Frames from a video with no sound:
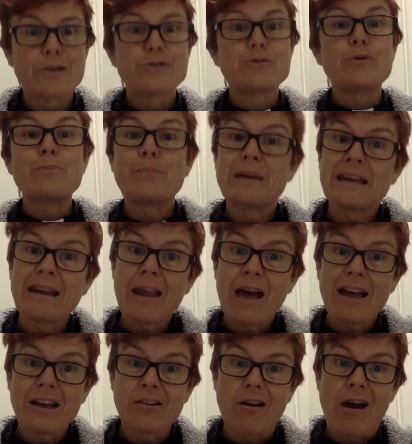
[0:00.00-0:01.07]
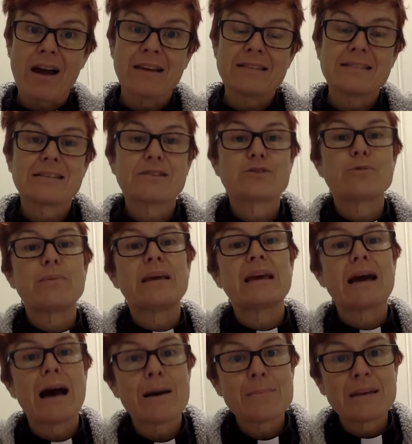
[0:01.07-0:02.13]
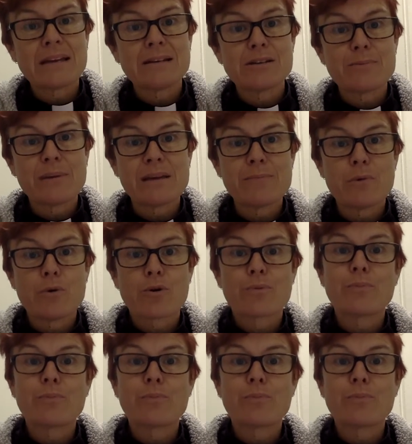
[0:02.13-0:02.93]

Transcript: to be like Christ, to be coming to be more